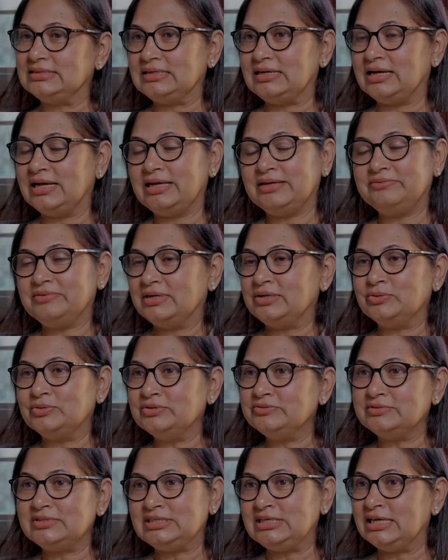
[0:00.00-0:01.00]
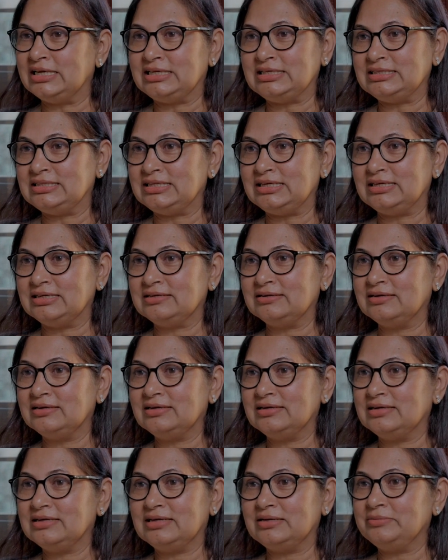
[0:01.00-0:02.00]
I don't see anything
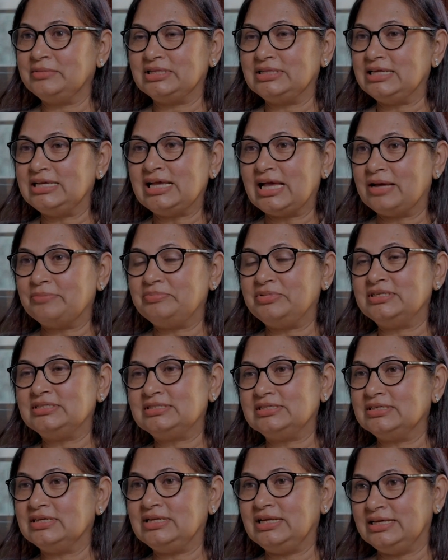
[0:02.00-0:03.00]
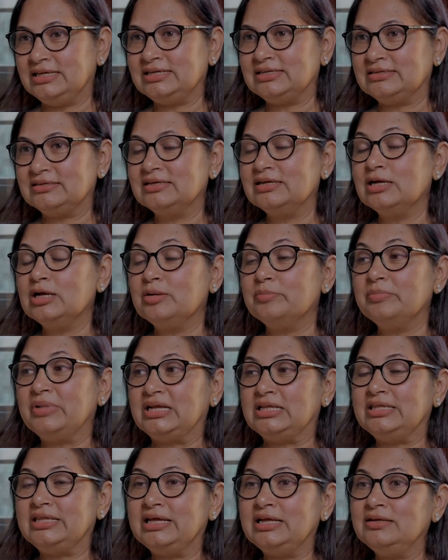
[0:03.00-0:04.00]
um, nothing happens uh, like
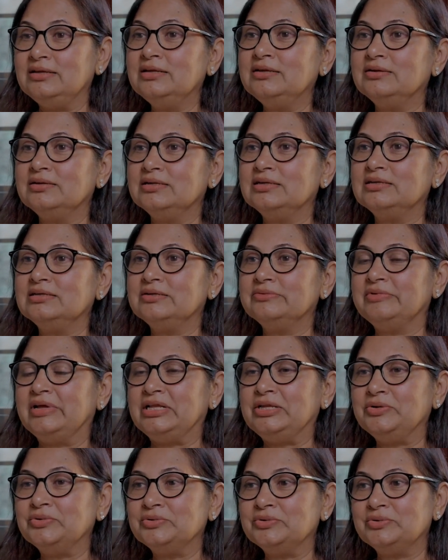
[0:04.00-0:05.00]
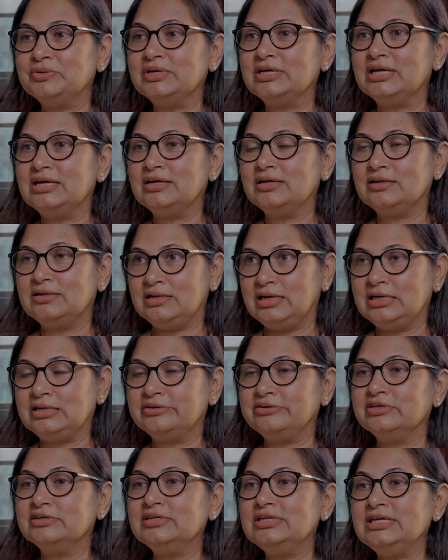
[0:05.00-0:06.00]
but then the, when you like
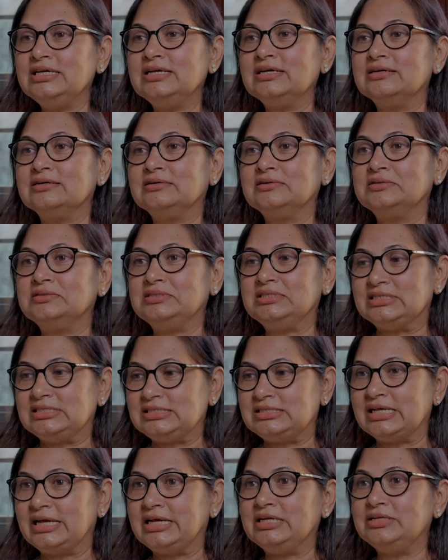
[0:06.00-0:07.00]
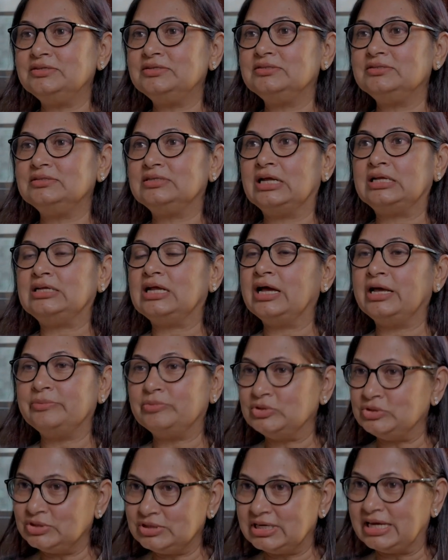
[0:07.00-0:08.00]
really uh, decide that I
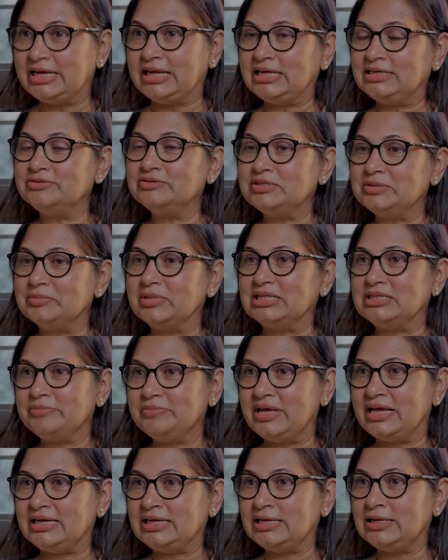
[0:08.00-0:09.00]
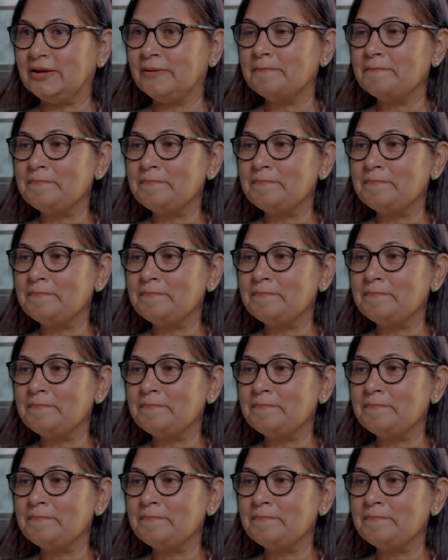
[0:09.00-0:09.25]
want to connect with Mother Mary